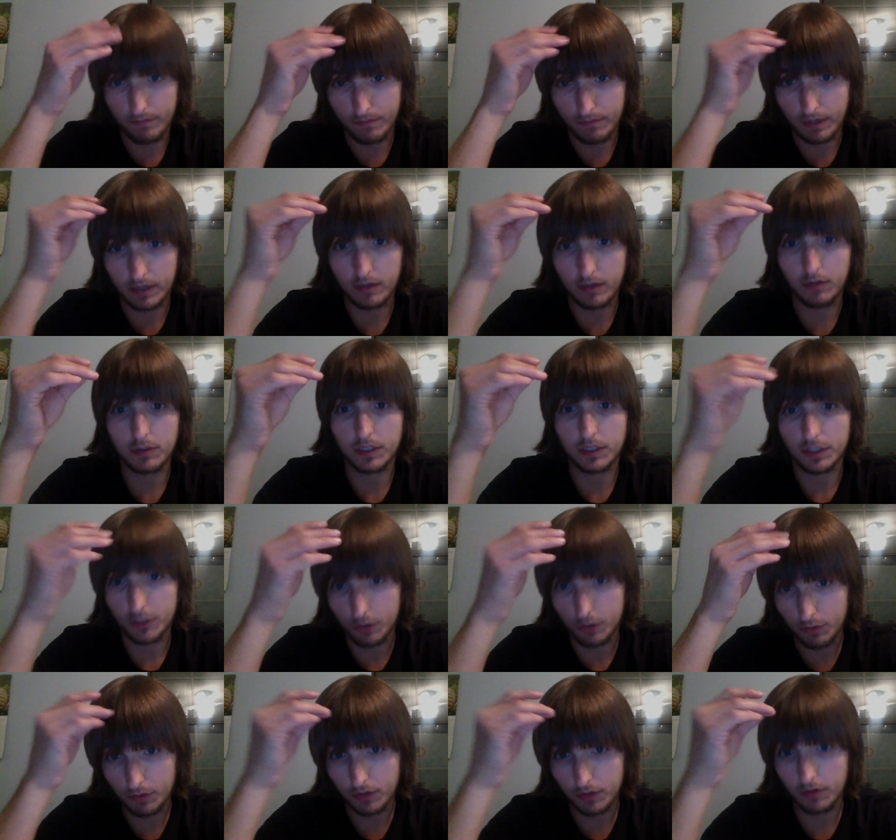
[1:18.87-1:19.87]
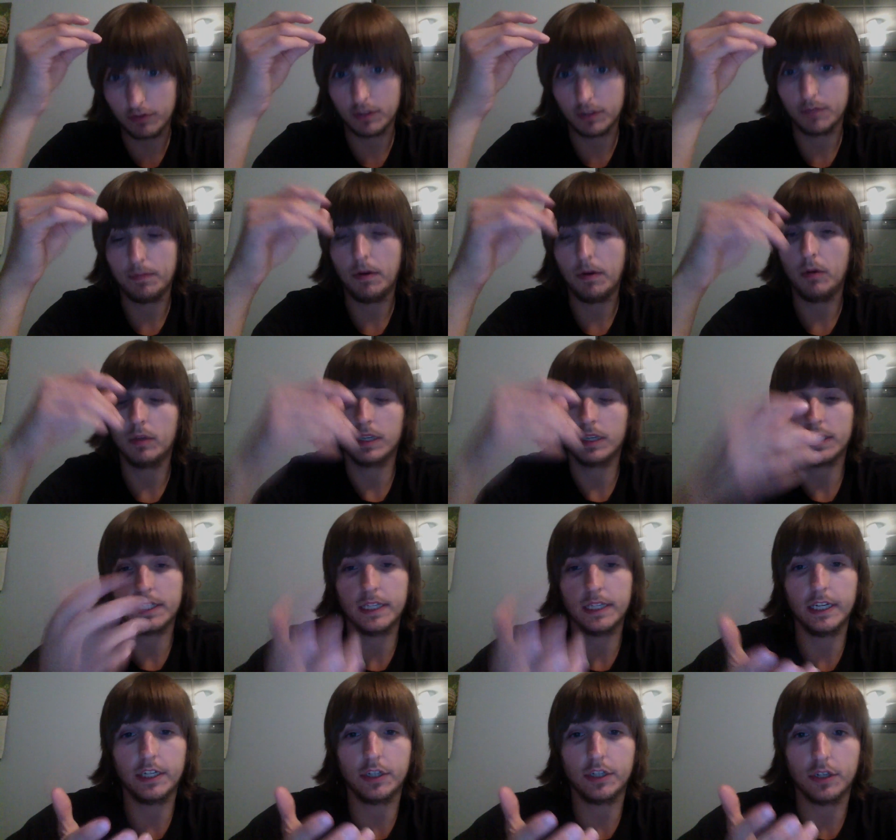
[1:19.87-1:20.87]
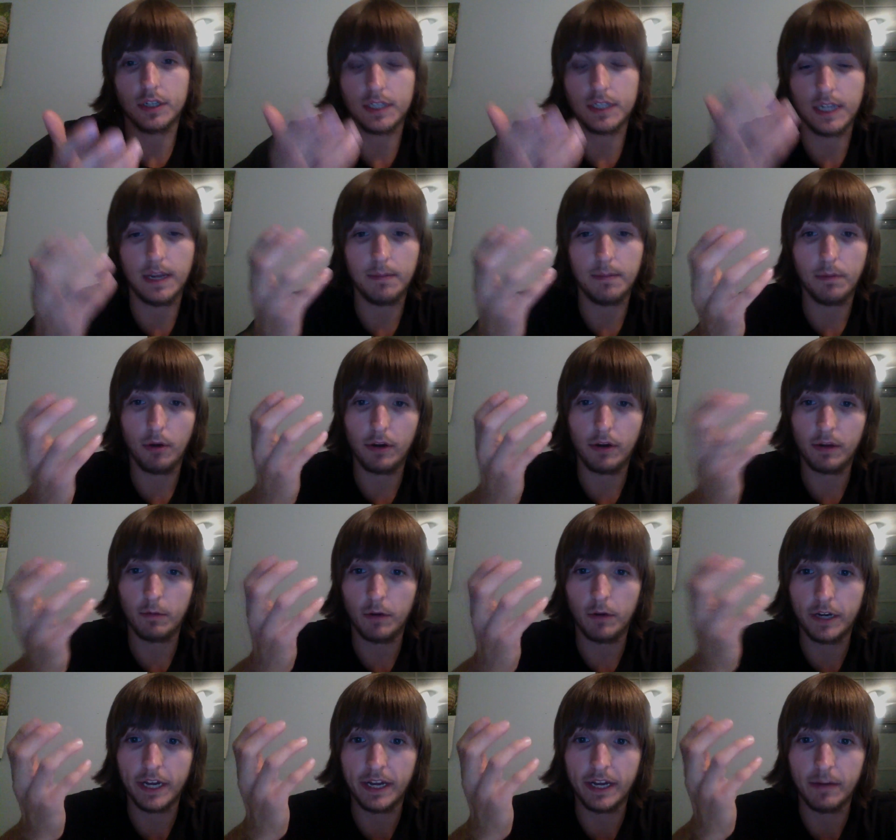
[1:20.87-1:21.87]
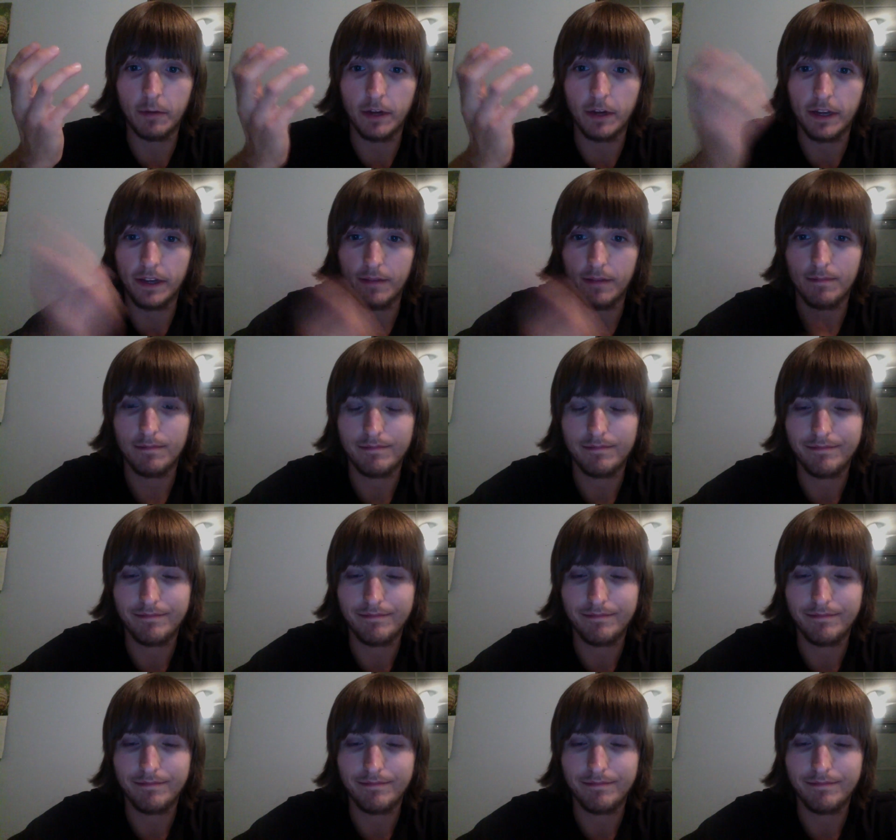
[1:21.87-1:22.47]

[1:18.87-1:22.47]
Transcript: by closing 2/3 of the polling stations, and Bernie won anyway.